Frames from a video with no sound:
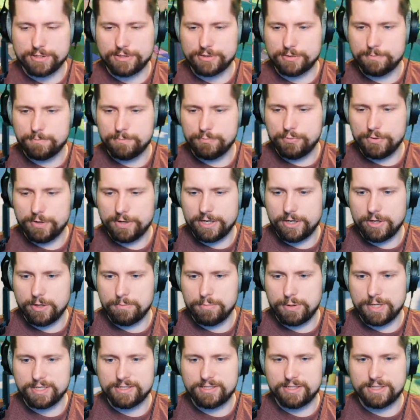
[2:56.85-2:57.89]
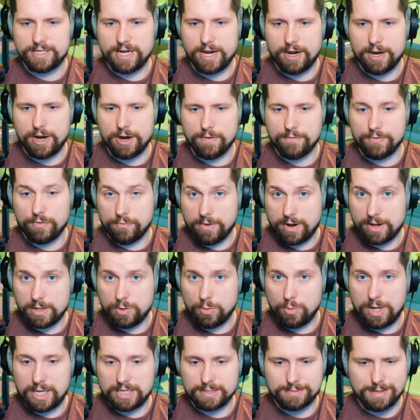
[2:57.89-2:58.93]
a pretty good place to take care of the regular
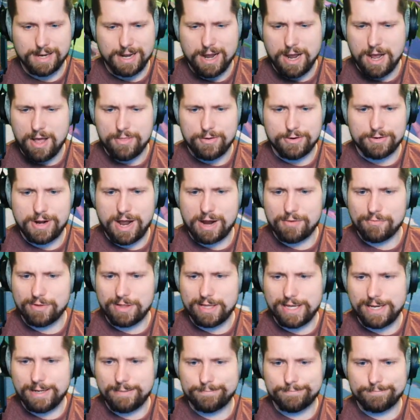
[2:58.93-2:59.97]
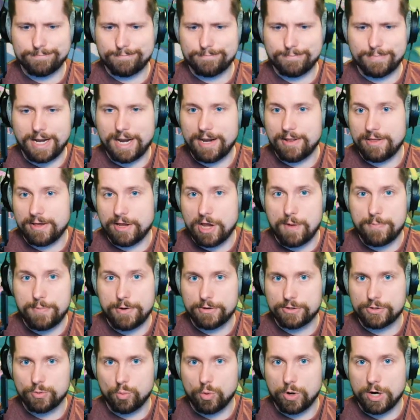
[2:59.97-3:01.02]
wasp. There's not really anything up here
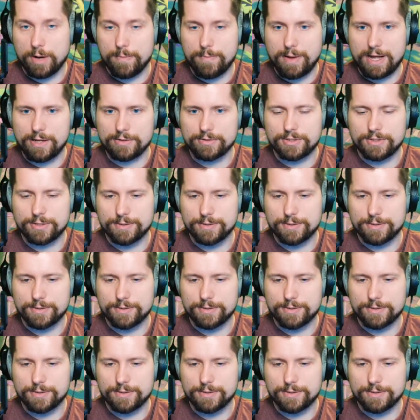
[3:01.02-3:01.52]
to worry about.